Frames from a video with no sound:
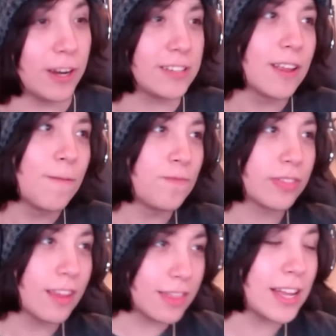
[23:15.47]
Anyways,
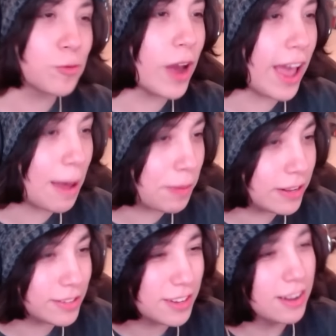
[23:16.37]
that's what
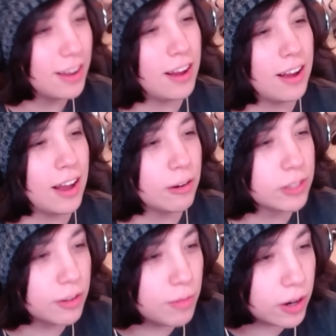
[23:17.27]
happened. Uh, I
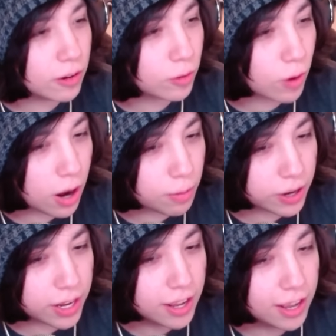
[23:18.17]
was in the middle of a
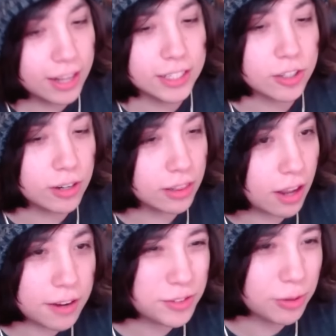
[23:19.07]
robbery and I started
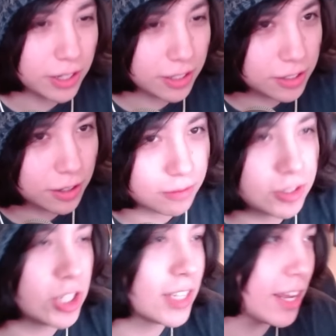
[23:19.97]
live tweeting too.
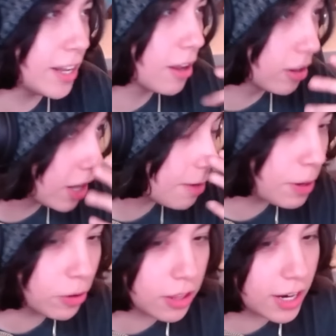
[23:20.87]
Just kidding. A lot of
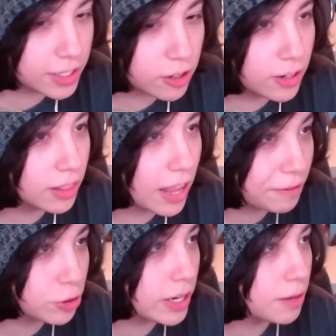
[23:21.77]
people thought I started
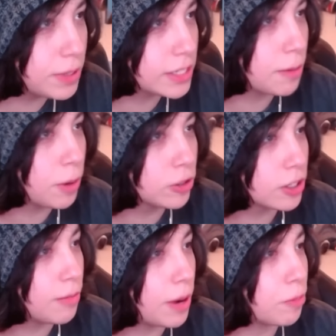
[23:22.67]
live tweeting because I
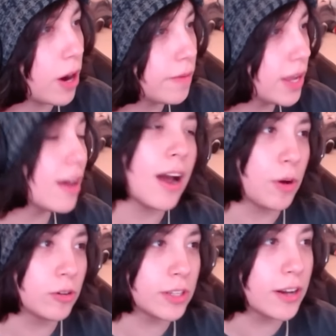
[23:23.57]
posted on my private. I
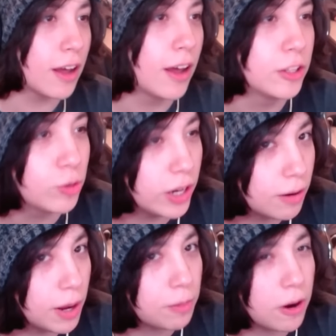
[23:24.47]
posted a tweet
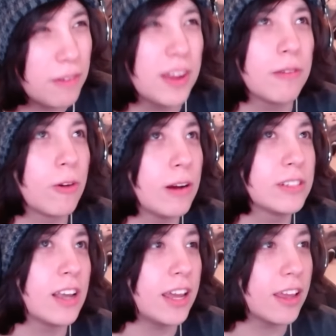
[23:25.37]
on my private where I
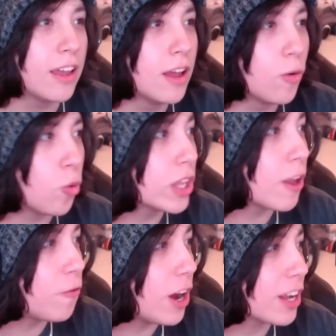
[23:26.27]
was like, "What
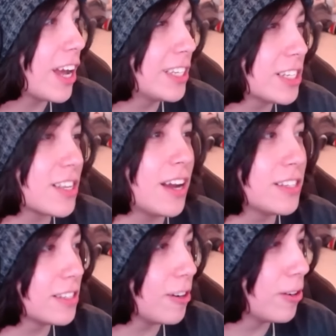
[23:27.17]
the fuck?" I just, I
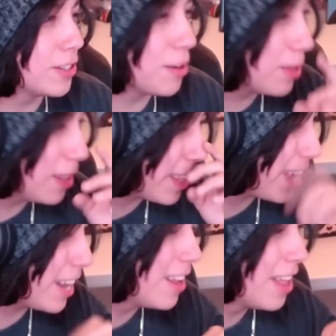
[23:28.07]
just, or something like
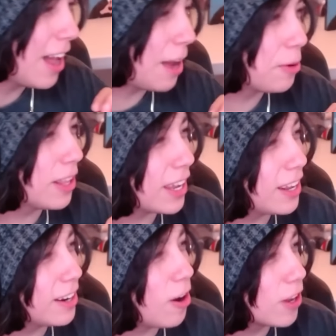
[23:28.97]
that. I put like
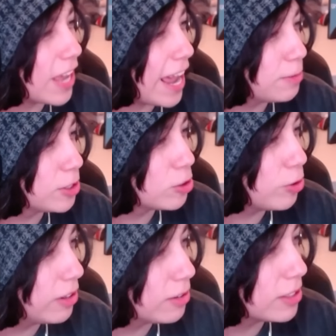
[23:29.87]
in all caps a
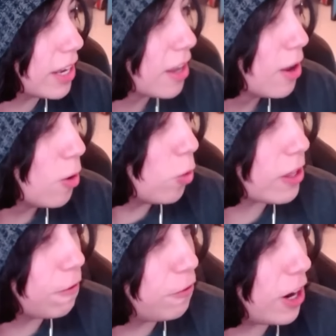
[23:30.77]
tweet that was like,
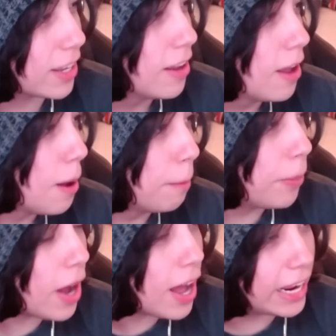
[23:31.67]
what the fuck?
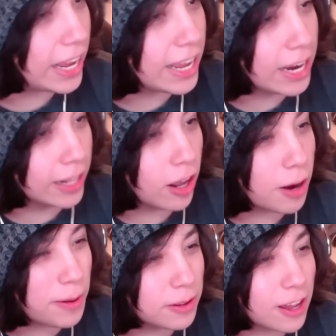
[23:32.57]
But and a
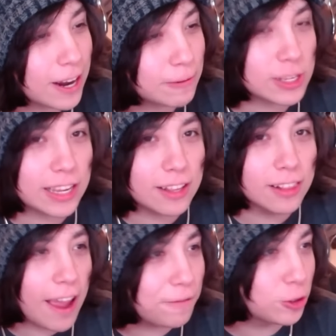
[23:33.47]
lot of people thought I was like
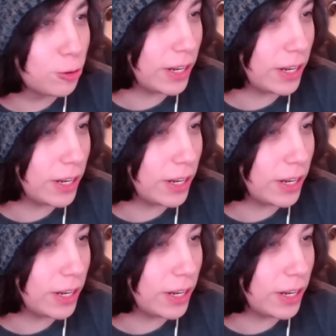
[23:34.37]
live